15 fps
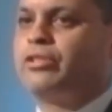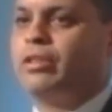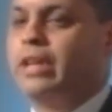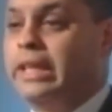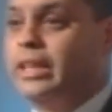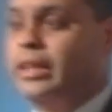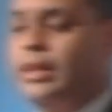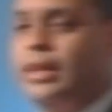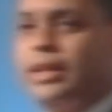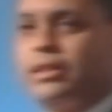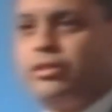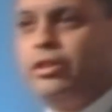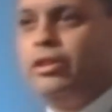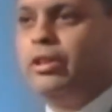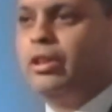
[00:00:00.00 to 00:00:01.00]
And then the next thing
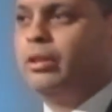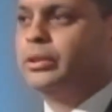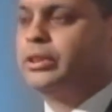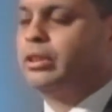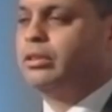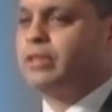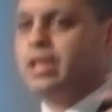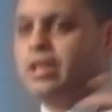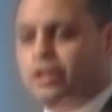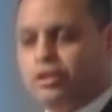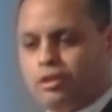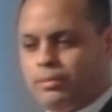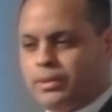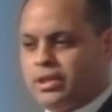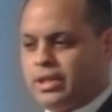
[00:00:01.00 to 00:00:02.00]
you know, it's
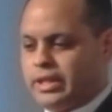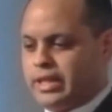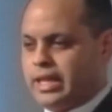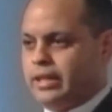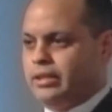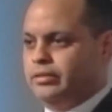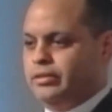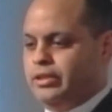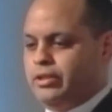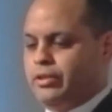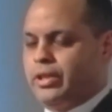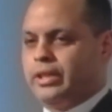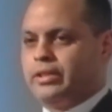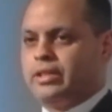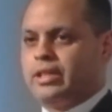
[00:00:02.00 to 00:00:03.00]
almost like that
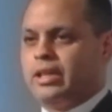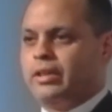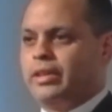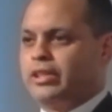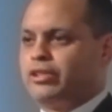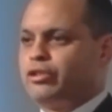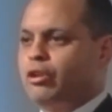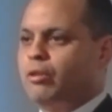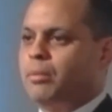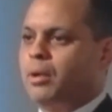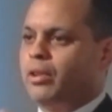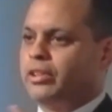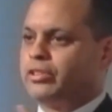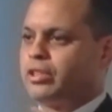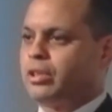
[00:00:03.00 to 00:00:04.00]
snowball
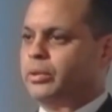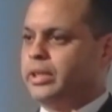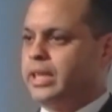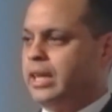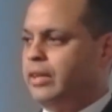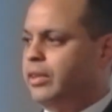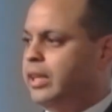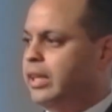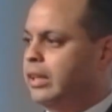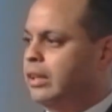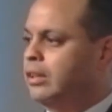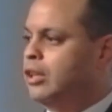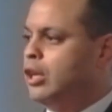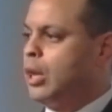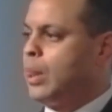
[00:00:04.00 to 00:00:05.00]
that's going down the hill.
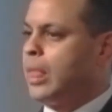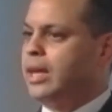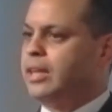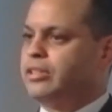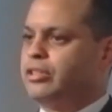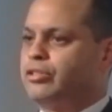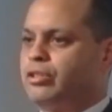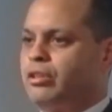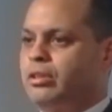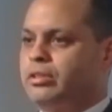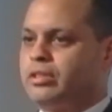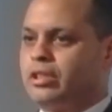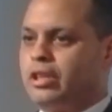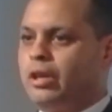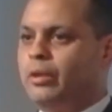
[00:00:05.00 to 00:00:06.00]
As it starts
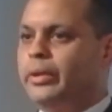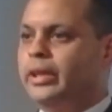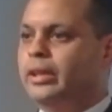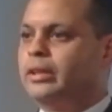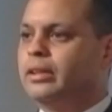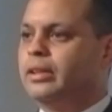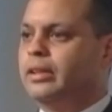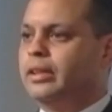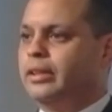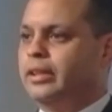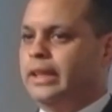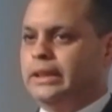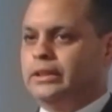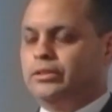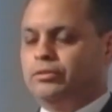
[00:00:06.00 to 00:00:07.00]
going,
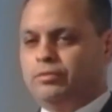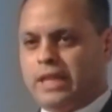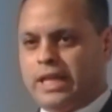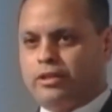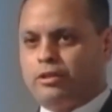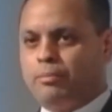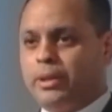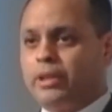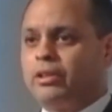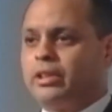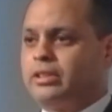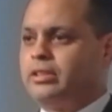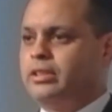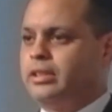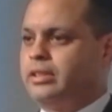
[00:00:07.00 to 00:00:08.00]
the bigger
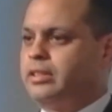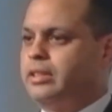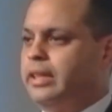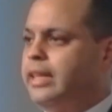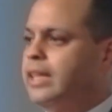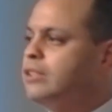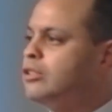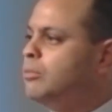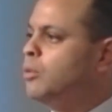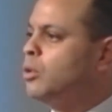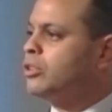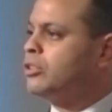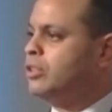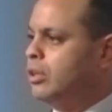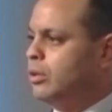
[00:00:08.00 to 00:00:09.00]
it gets, the more
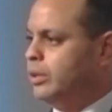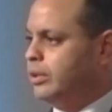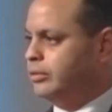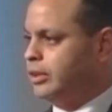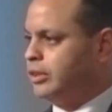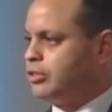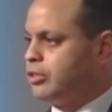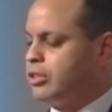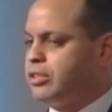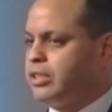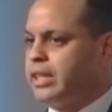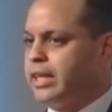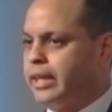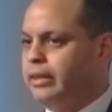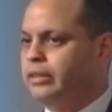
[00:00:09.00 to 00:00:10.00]
snow it starts to
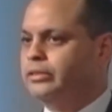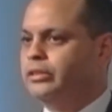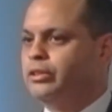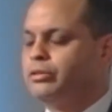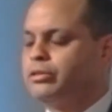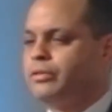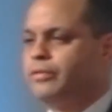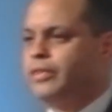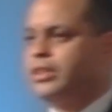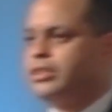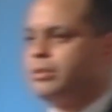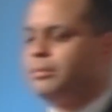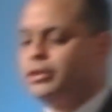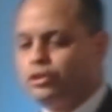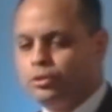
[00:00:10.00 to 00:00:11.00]
get. It's very
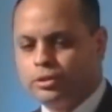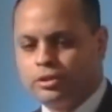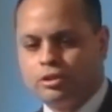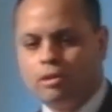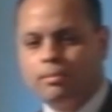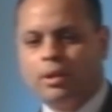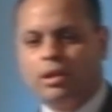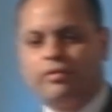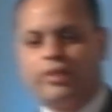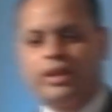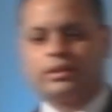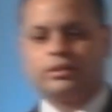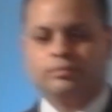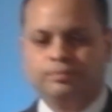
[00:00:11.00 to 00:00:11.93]
similar to a snowball effect.